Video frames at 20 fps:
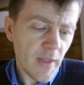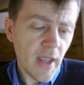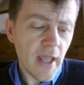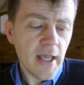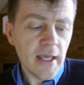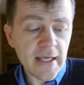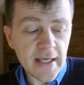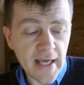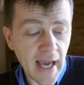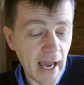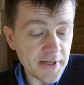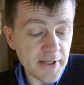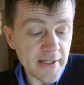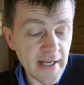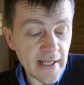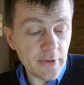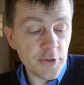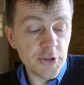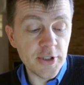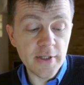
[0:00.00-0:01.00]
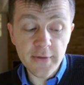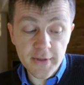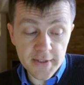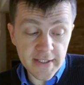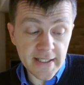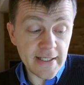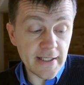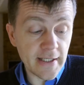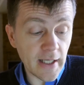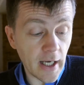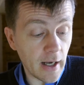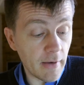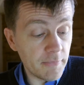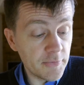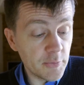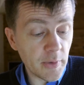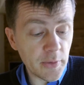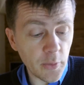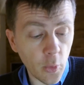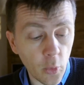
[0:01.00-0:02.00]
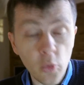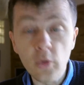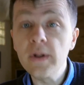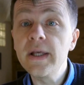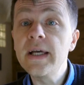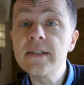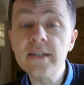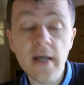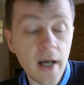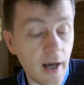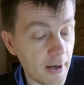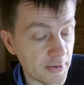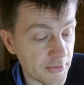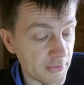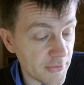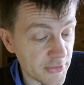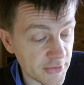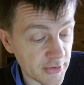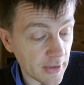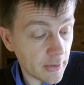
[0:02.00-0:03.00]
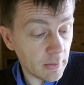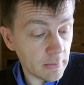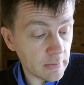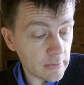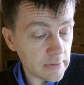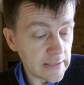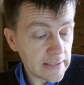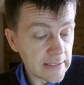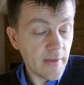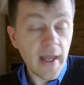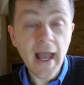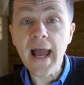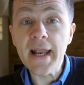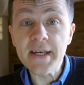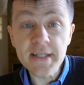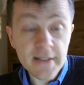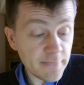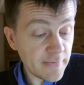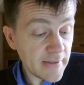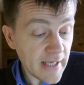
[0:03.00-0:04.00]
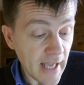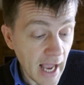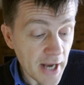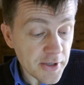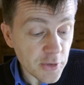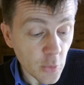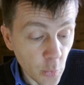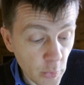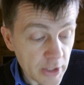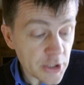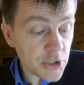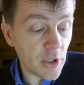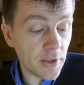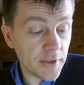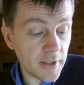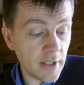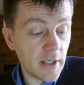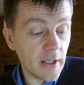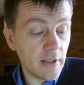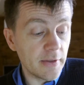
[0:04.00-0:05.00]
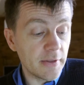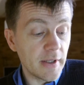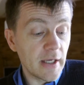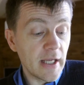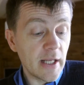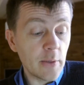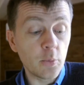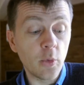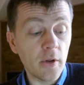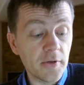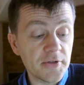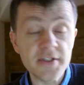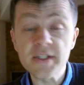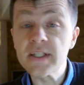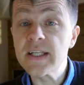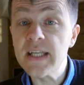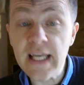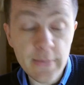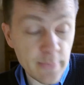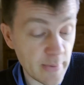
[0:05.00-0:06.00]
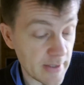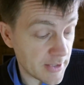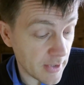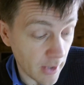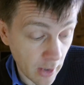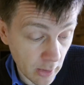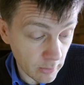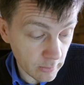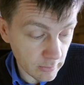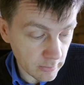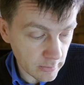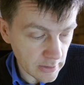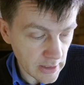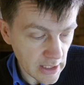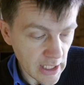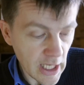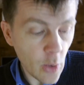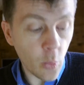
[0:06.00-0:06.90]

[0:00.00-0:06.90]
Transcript: He had an engine that he loved with all his heart and soul, and if he had a wish on earth, it was to keep it whole.